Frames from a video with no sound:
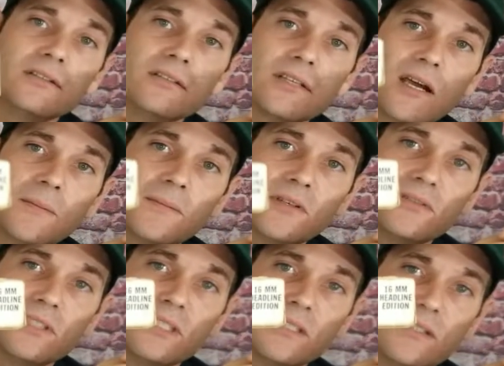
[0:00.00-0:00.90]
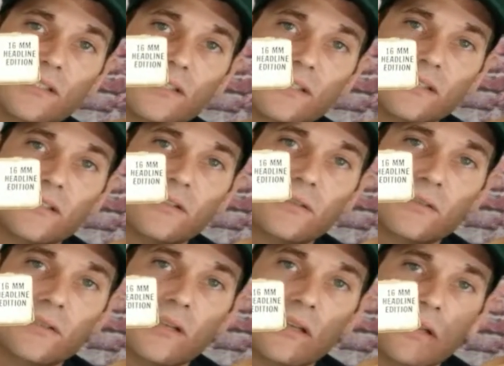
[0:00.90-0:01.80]
top of it is. See,
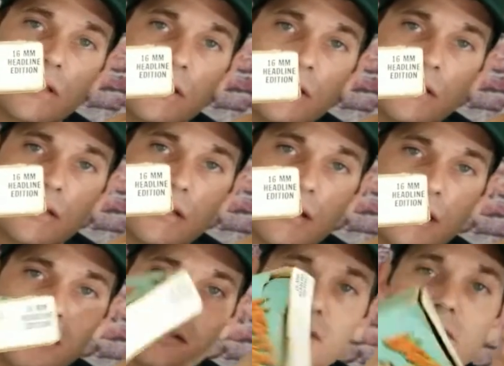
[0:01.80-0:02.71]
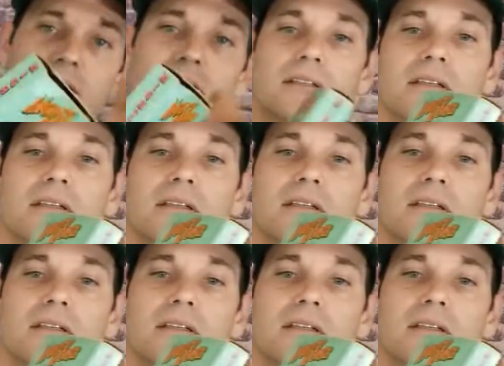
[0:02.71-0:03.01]
all right,